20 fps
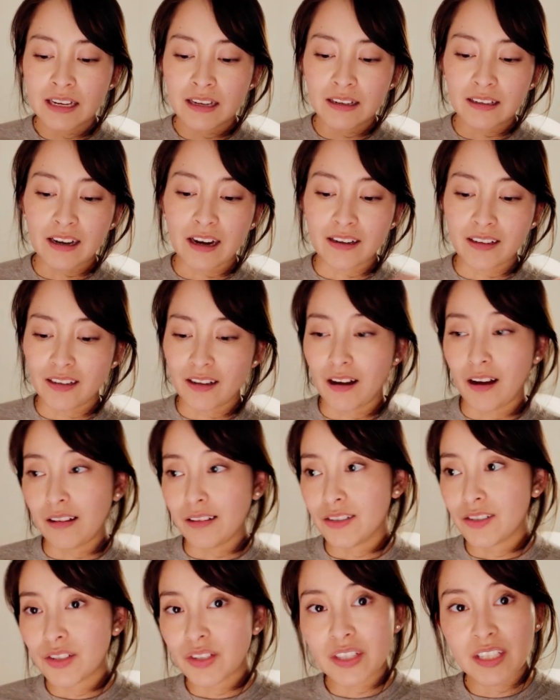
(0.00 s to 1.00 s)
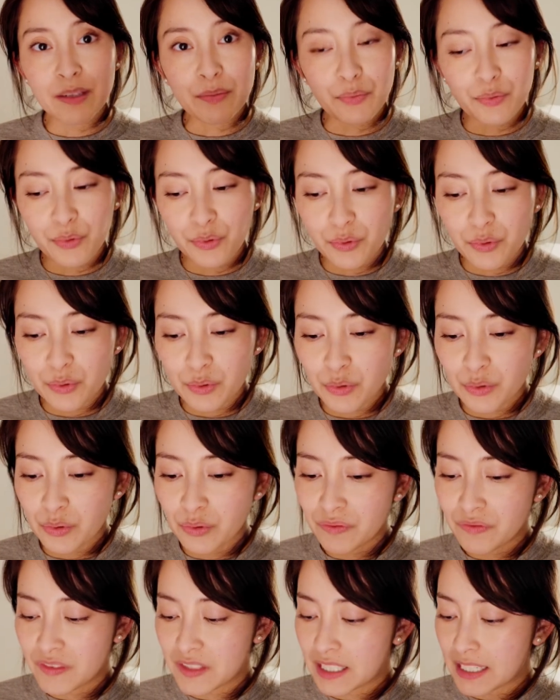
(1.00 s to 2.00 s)
a gynecologist
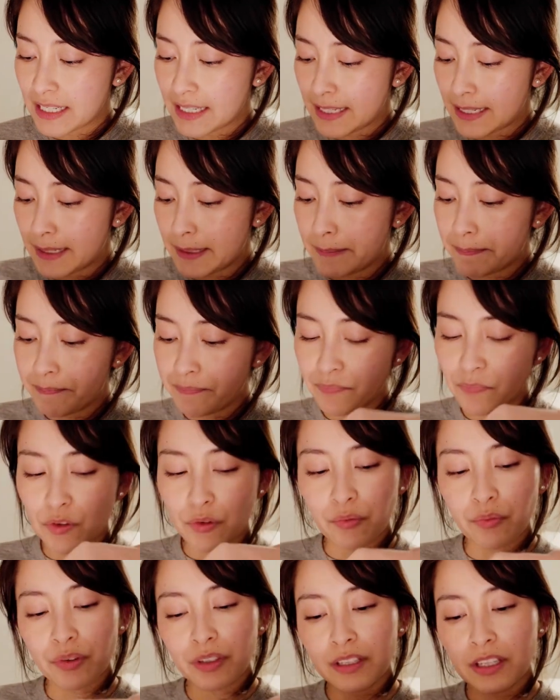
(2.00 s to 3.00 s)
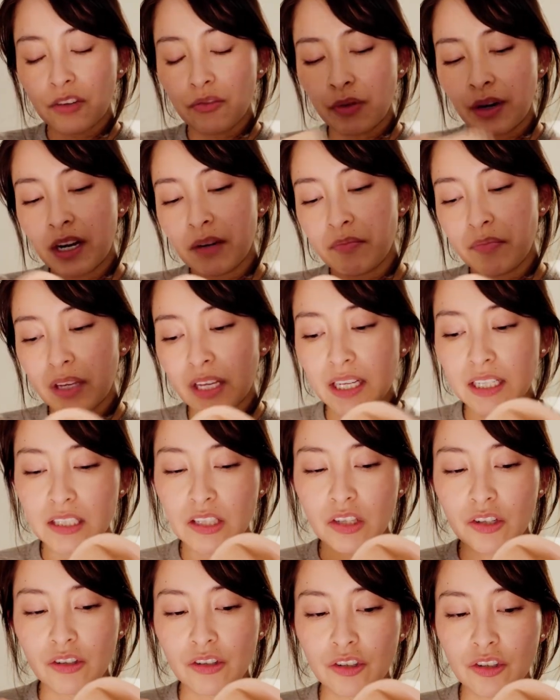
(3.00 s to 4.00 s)
approved. They're really great because
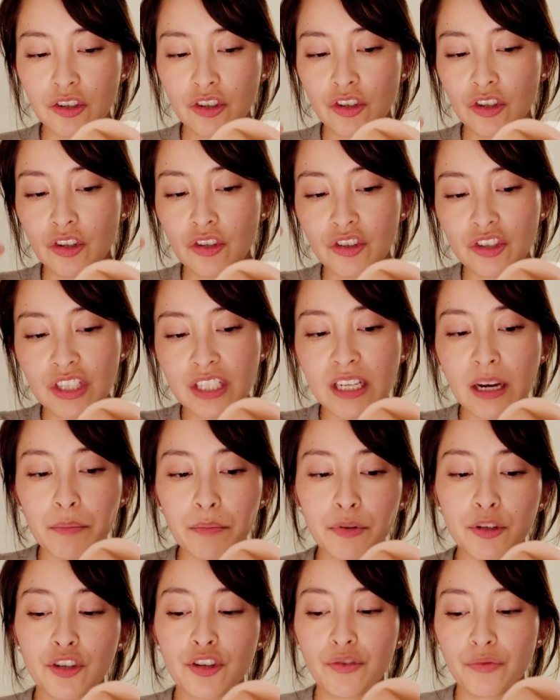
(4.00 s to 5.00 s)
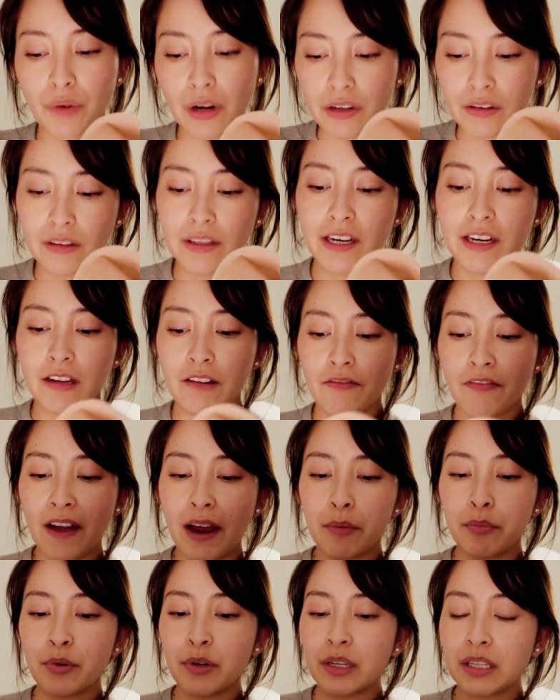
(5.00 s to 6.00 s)
they're just temperature regulating
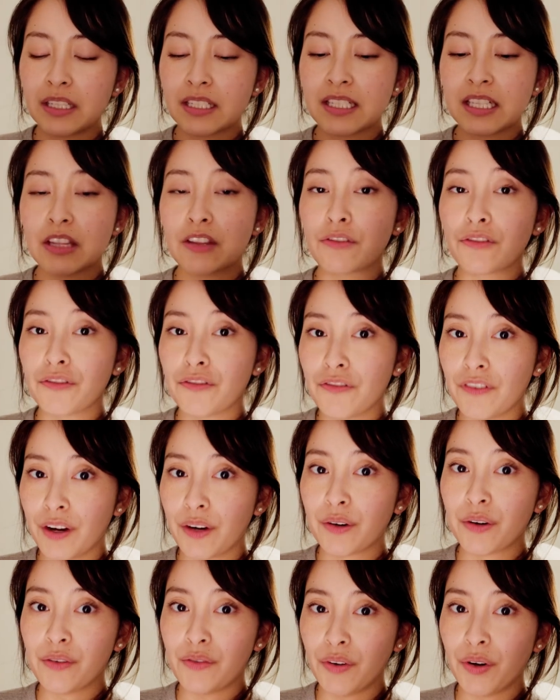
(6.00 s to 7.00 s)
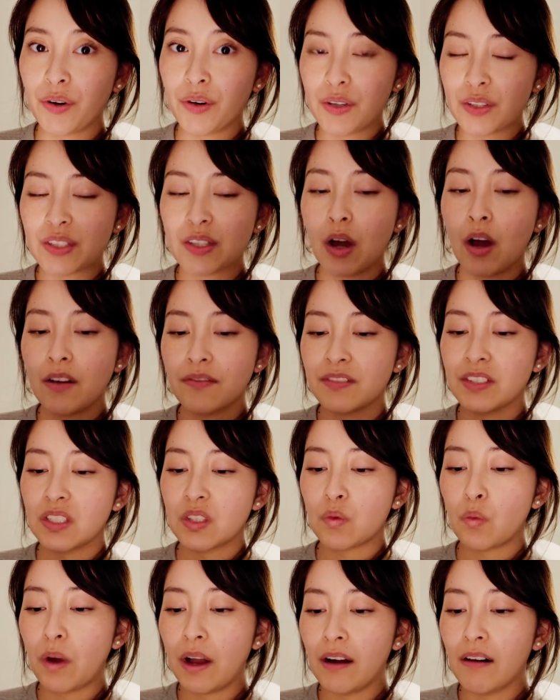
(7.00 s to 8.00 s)
fabrics. They're very, very soft as
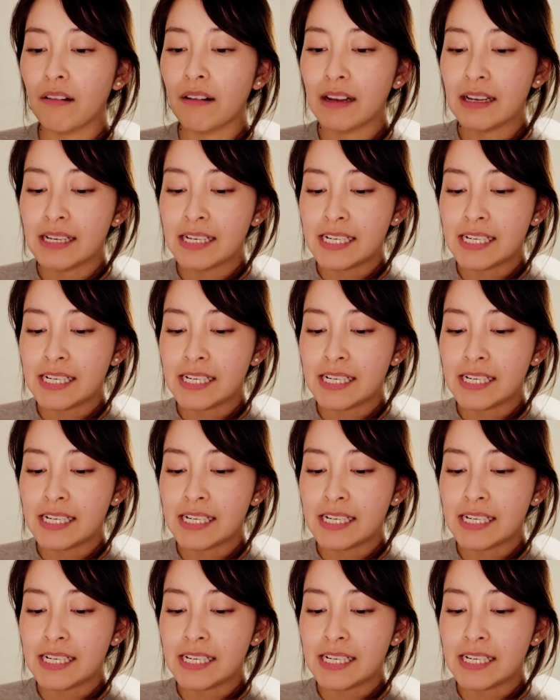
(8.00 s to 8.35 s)
well.